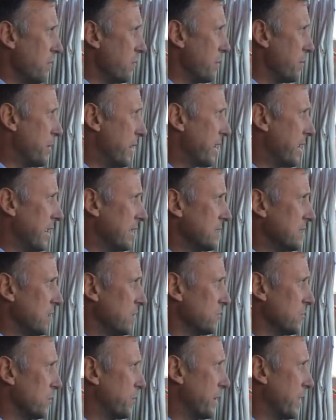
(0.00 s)
we pick
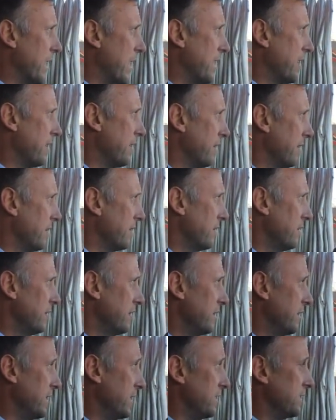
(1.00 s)
ourselves up again,
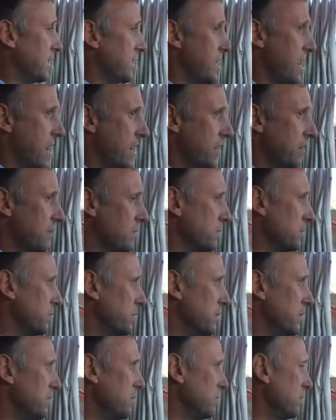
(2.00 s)
and it is again because
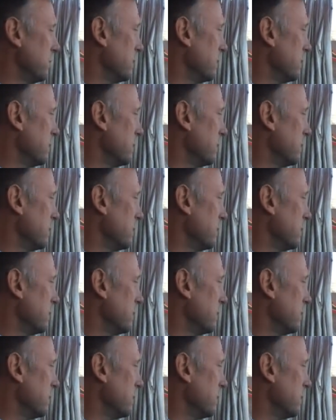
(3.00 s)
we